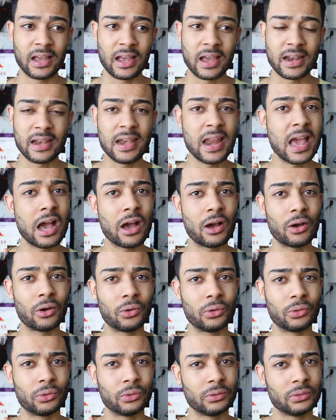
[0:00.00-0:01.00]
and
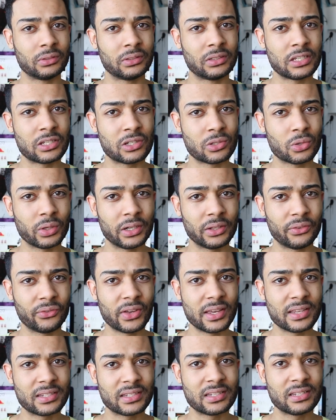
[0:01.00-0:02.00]
now distorted
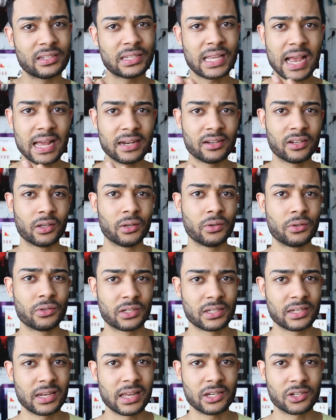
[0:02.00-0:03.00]
faces and
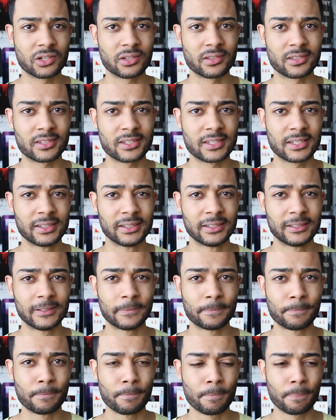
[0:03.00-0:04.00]
hallucinations.
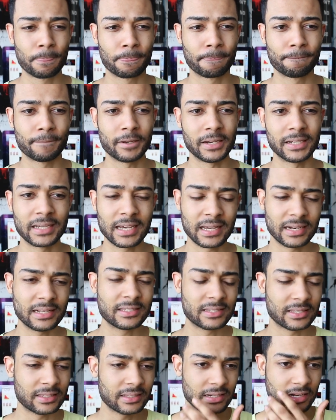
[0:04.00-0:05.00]
I get
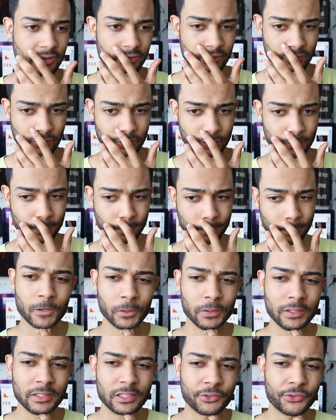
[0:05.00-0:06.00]
into the living room
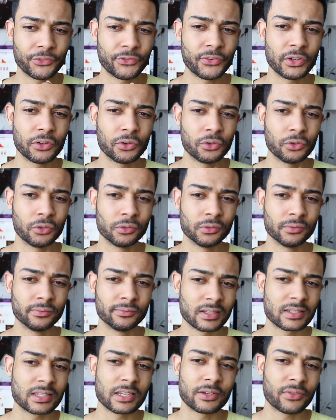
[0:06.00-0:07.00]
only to feel
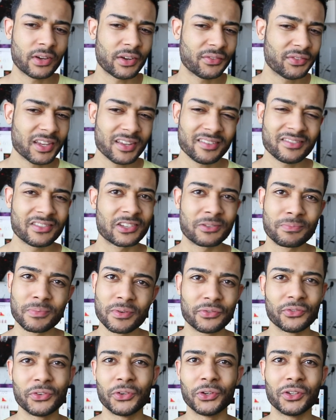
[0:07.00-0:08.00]
as if I've done this
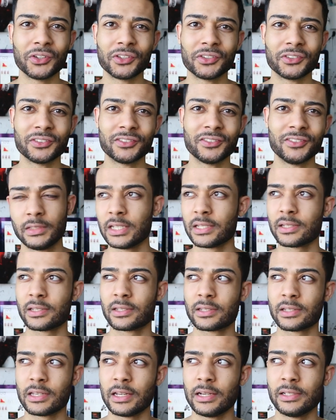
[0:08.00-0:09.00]
before.
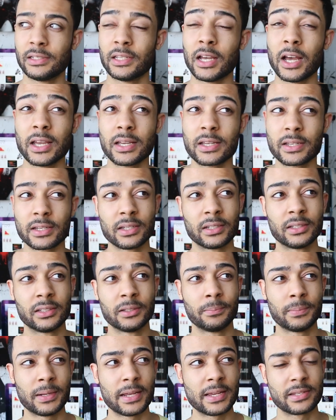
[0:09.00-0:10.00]
This entire
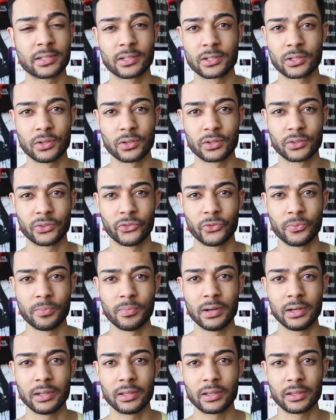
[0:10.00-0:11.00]
place looks
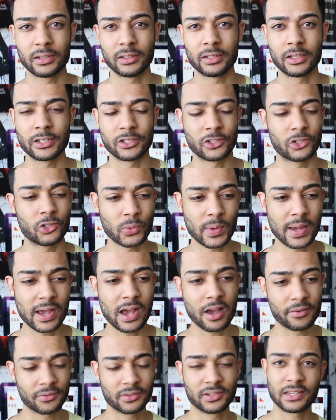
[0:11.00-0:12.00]
familiar. I
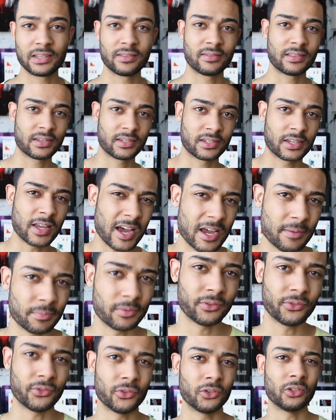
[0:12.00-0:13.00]
swear I've seen this guy
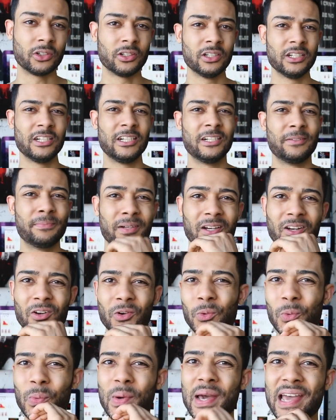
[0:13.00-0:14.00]
before,
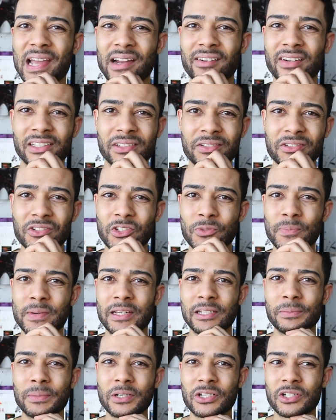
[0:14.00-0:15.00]
but aware. I don't
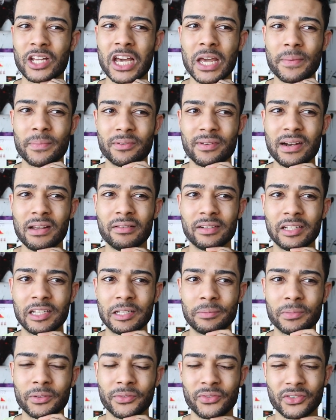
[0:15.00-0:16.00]
spend much time around
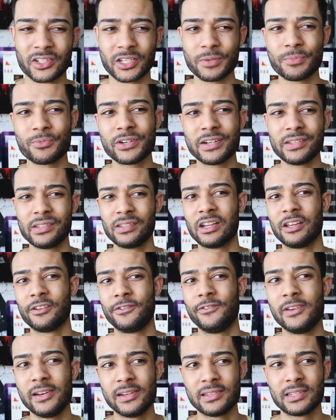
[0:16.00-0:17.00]
him, but for some reason I
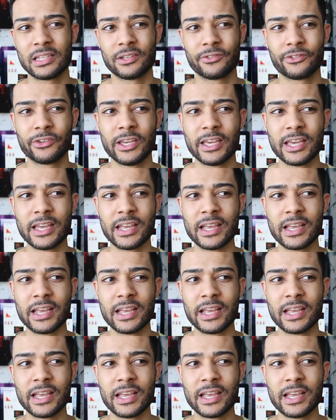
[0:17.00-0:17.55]
feel as if